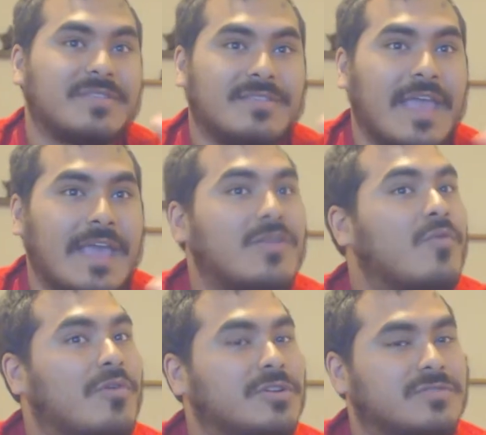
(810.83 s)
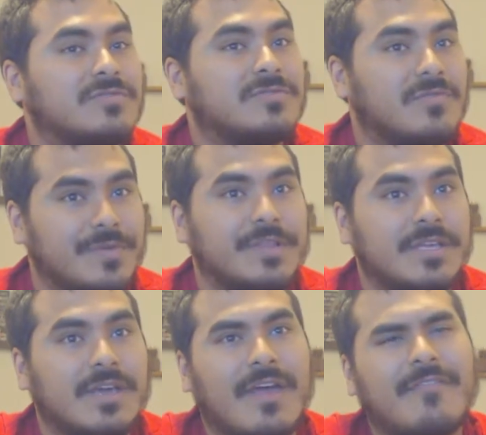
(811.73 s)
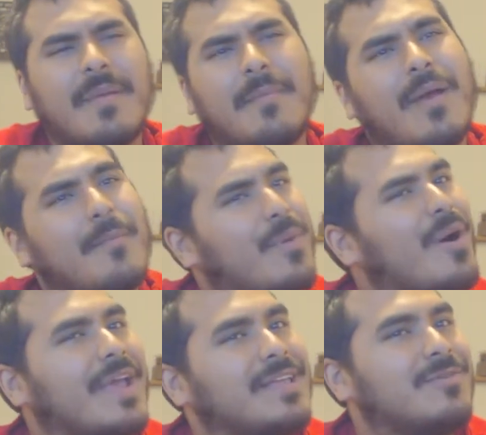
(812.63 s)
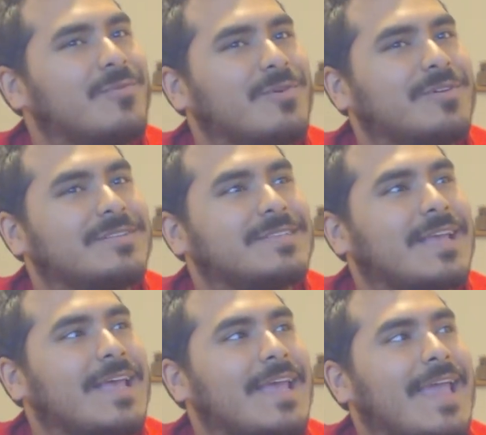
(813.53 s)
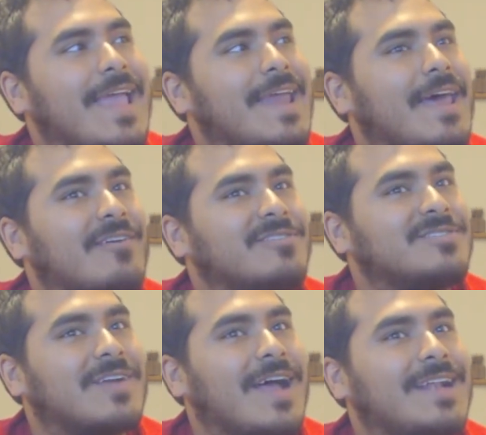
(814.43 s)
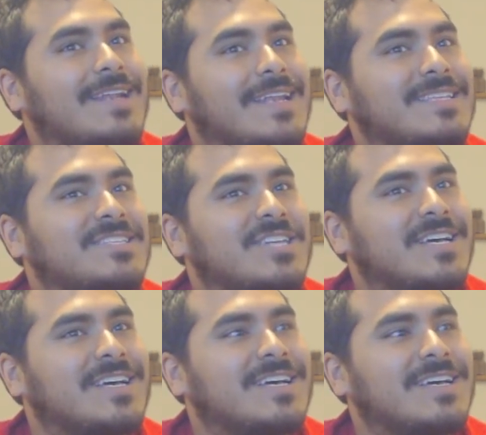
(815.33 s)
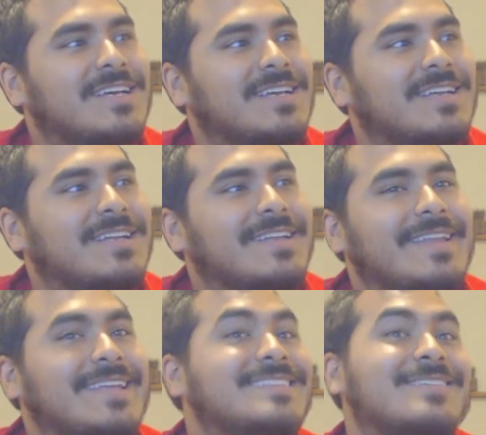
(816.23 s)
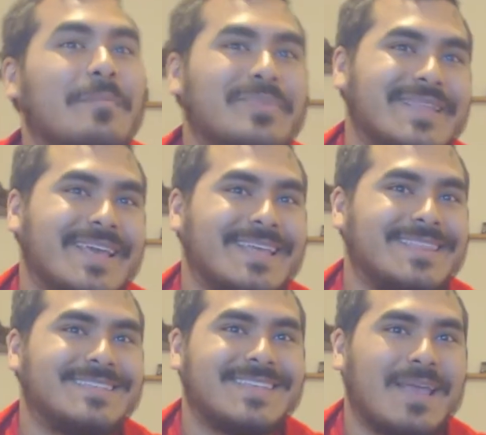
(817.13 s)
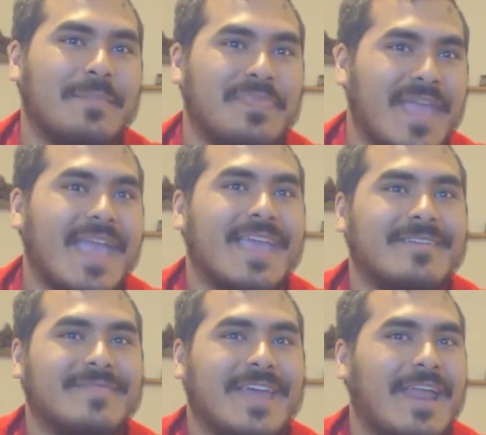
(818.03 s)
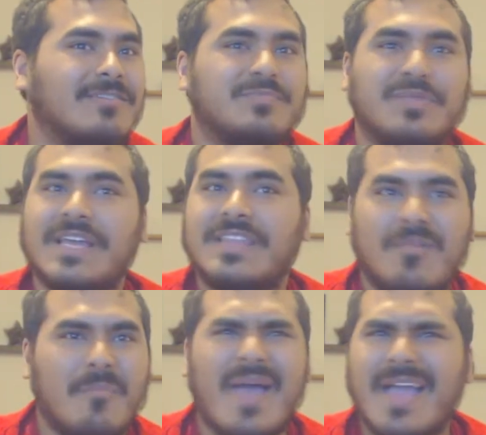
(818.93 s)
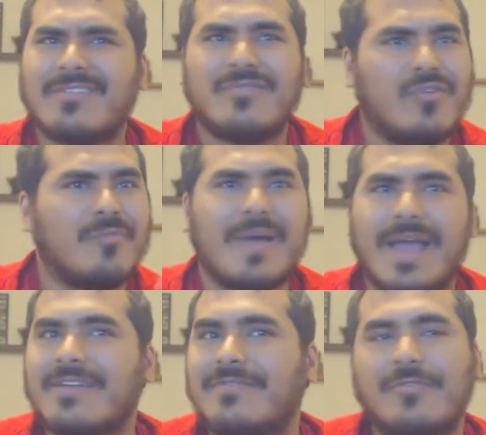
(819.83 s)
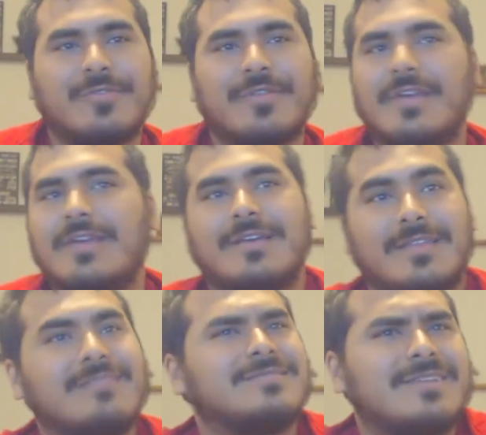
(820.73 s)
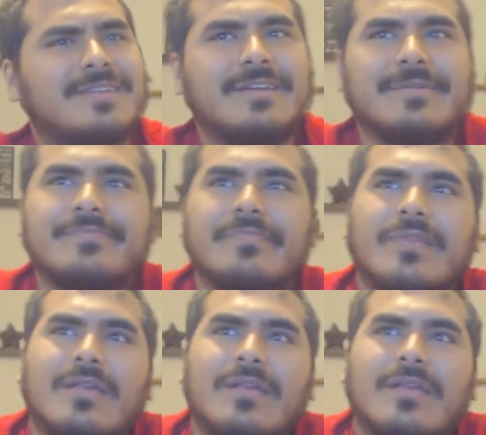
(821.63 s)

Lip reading: But Halo Wars was really good. I remember I bought Halo Wars, and I also got Ninja Blade the same day, and I was playing them back and forth. That was a good year.